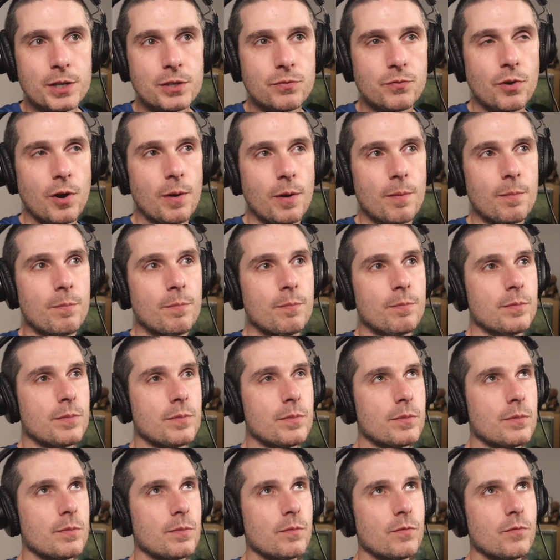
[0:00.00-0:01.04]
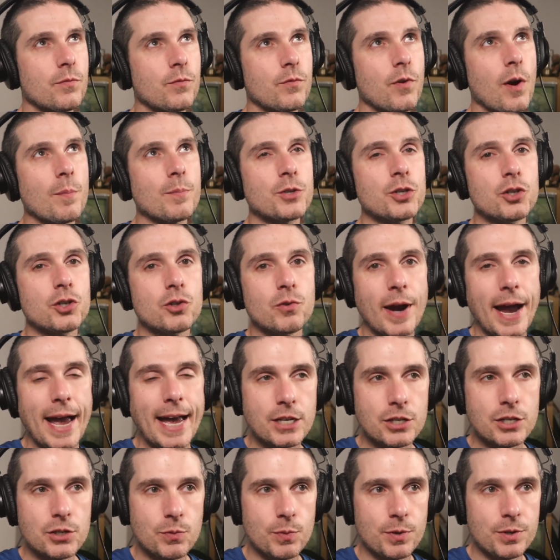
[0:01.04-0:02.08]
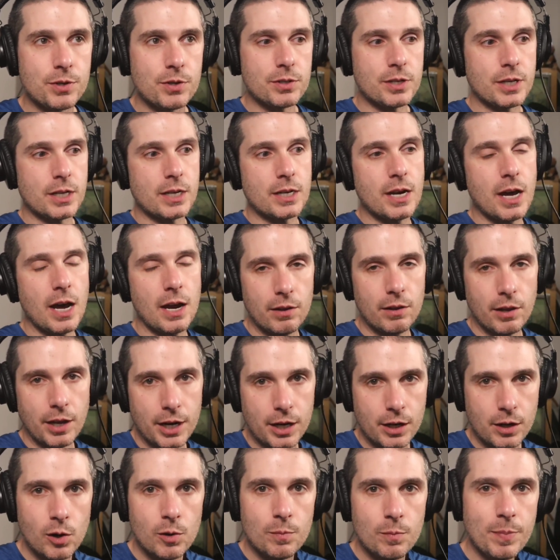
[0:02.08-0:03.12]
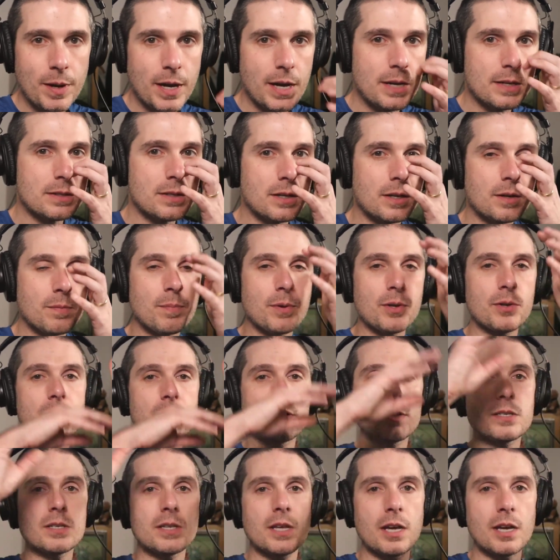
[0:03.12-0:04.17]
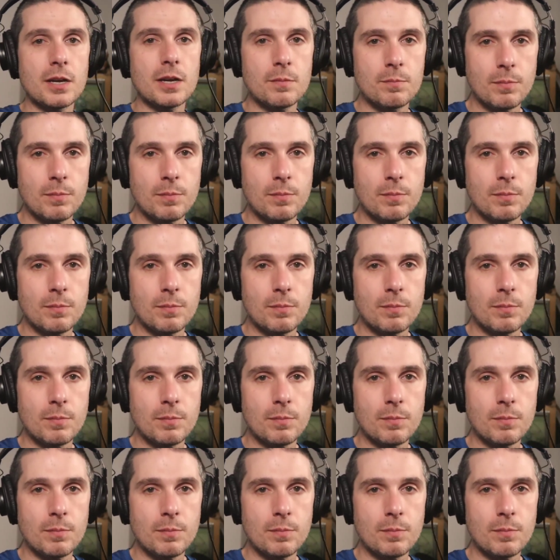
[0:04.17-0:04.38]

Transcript: from scratch, where there's like not a lot of code base, like build this thing,